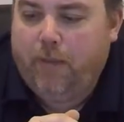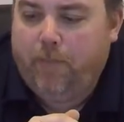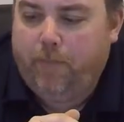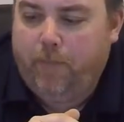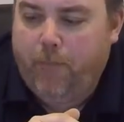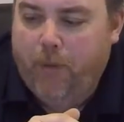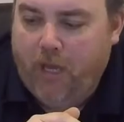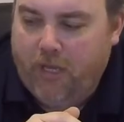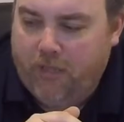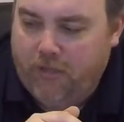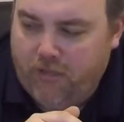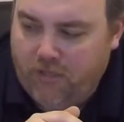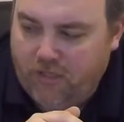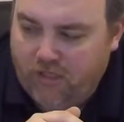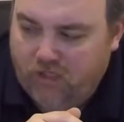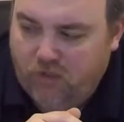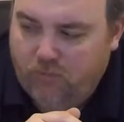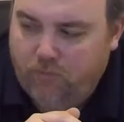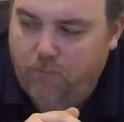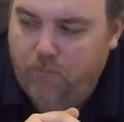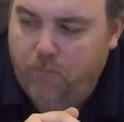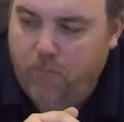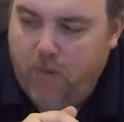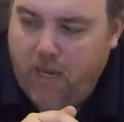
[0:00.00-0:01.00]
but this
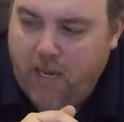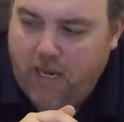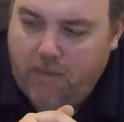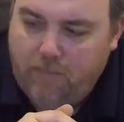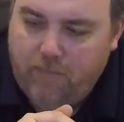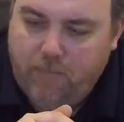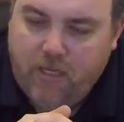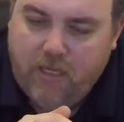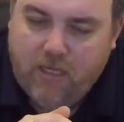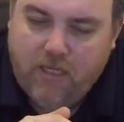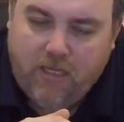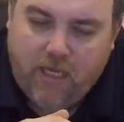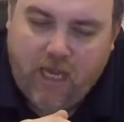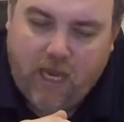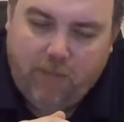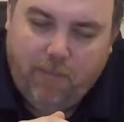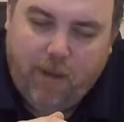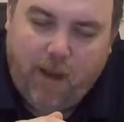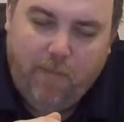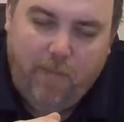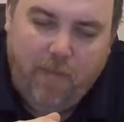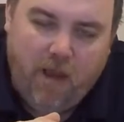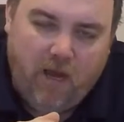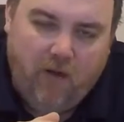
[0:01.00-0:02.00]
might be the game.
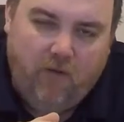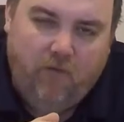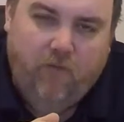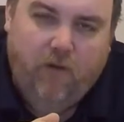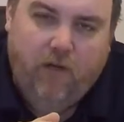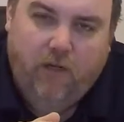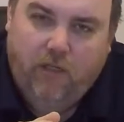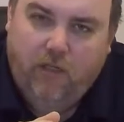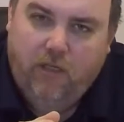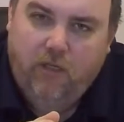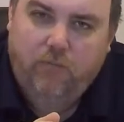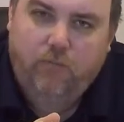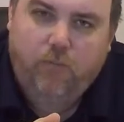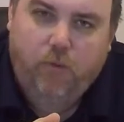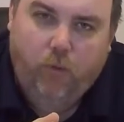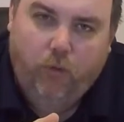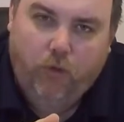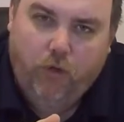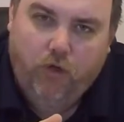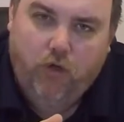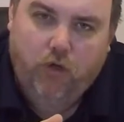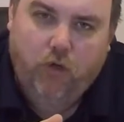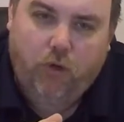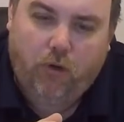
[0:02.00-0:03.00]
I might finally pull
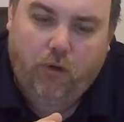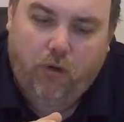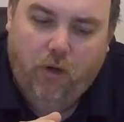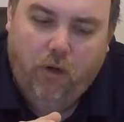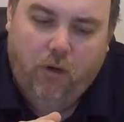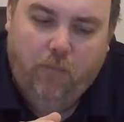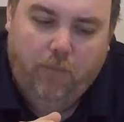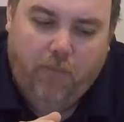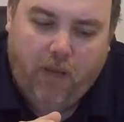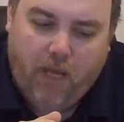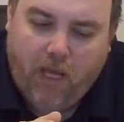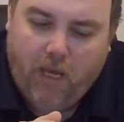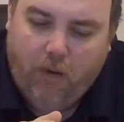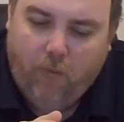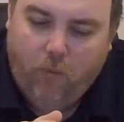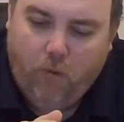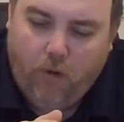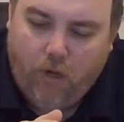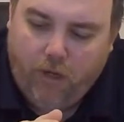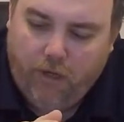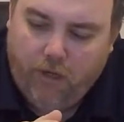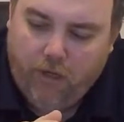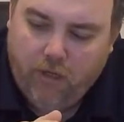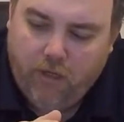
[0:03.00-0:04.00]
the trigger and buy
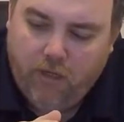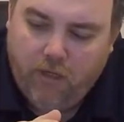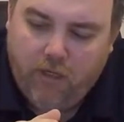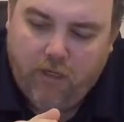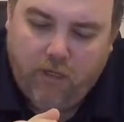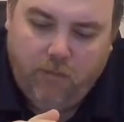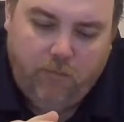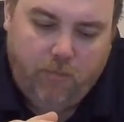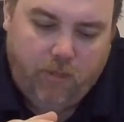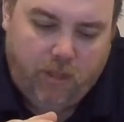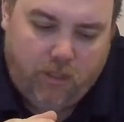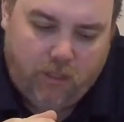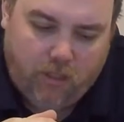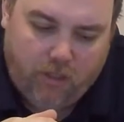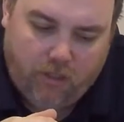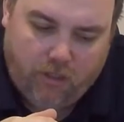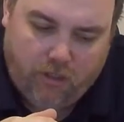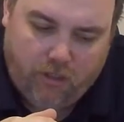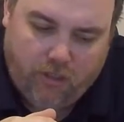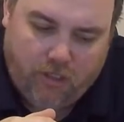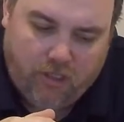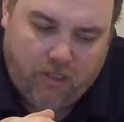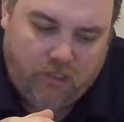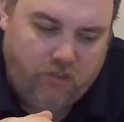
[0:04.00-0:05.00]
one,
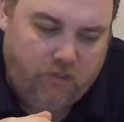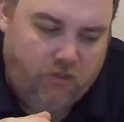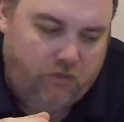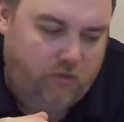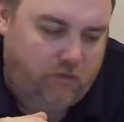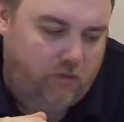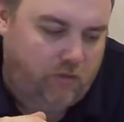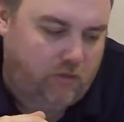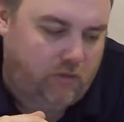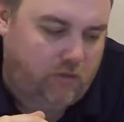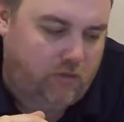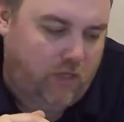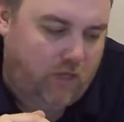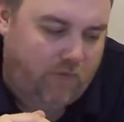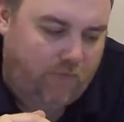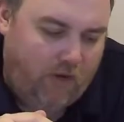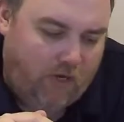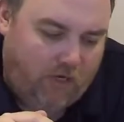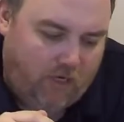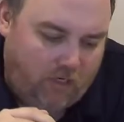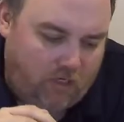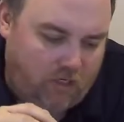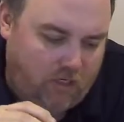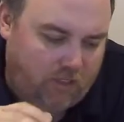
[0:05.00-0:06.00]
because if
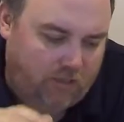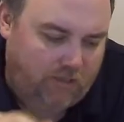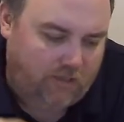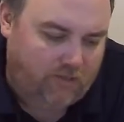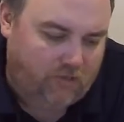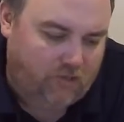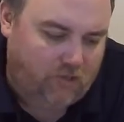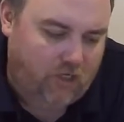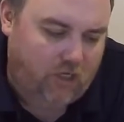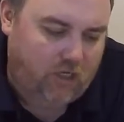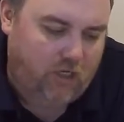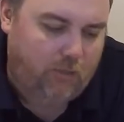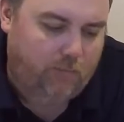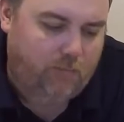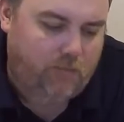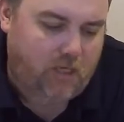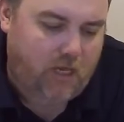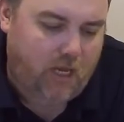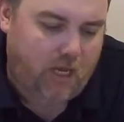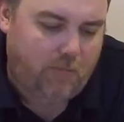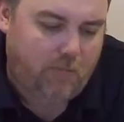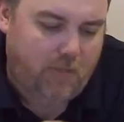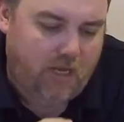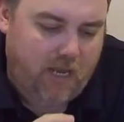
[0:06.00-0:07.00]
I could cut the setup
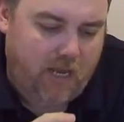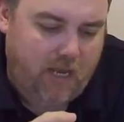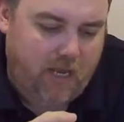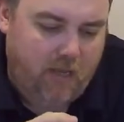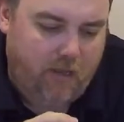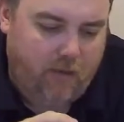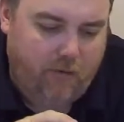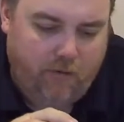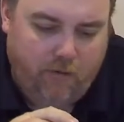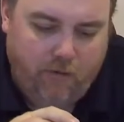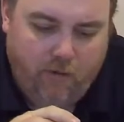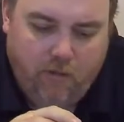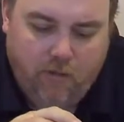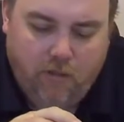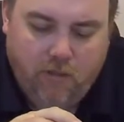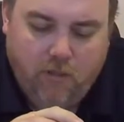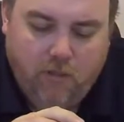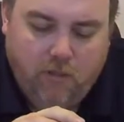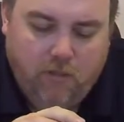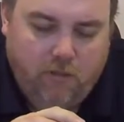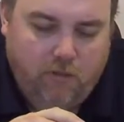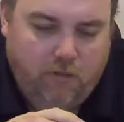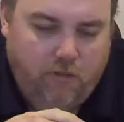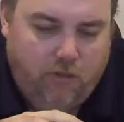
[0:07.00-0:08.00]
time down,
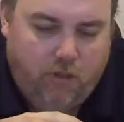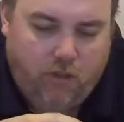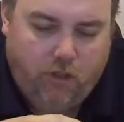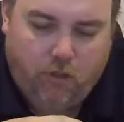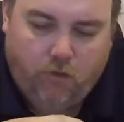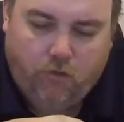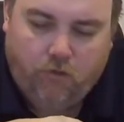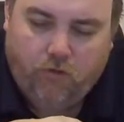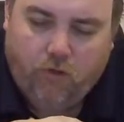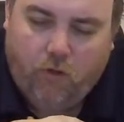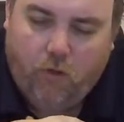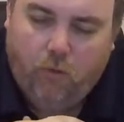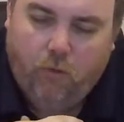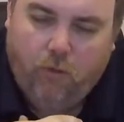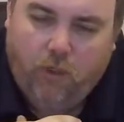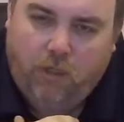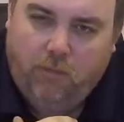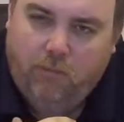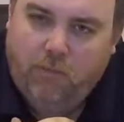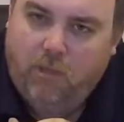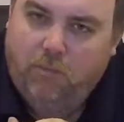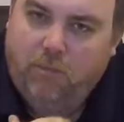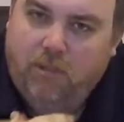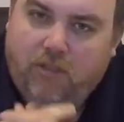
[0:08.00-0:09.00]
to only
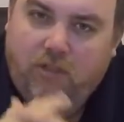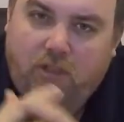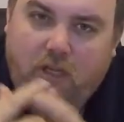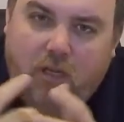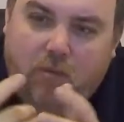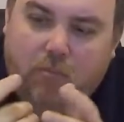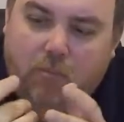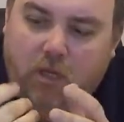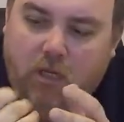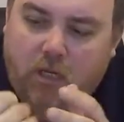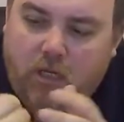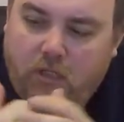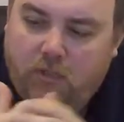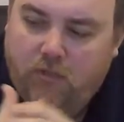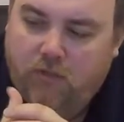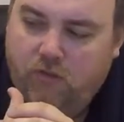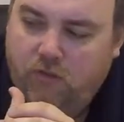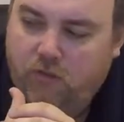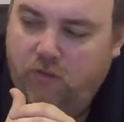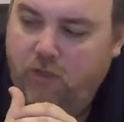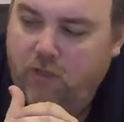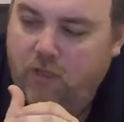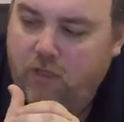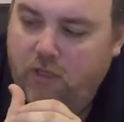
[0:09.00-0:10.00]
maybe 10 minutes,